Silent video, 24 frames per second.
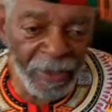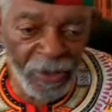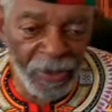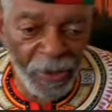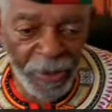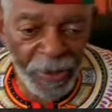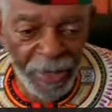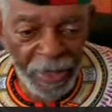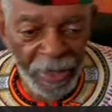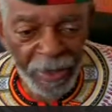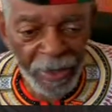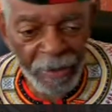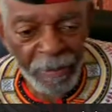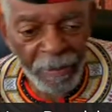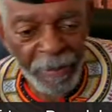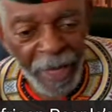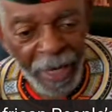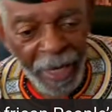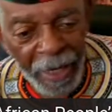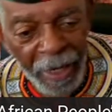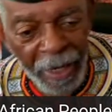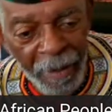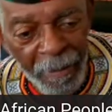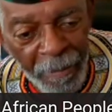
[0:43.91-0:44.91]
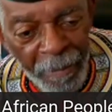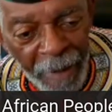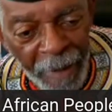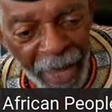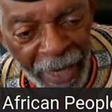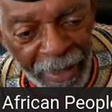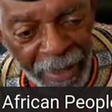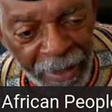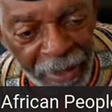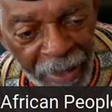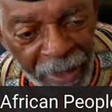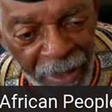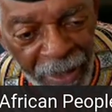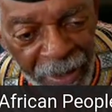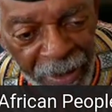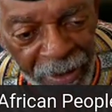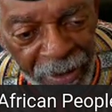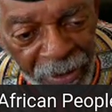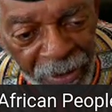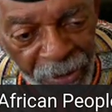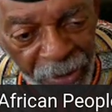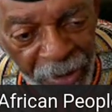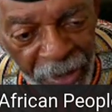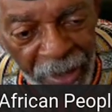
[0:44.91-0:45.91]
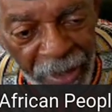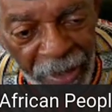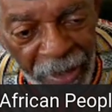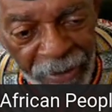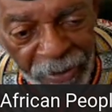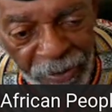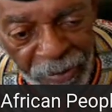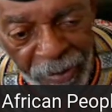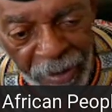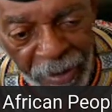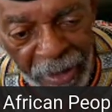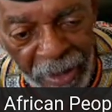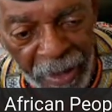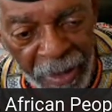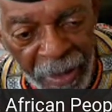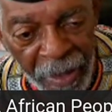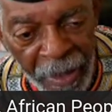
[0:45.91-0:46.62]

so he couldn't come back to the country.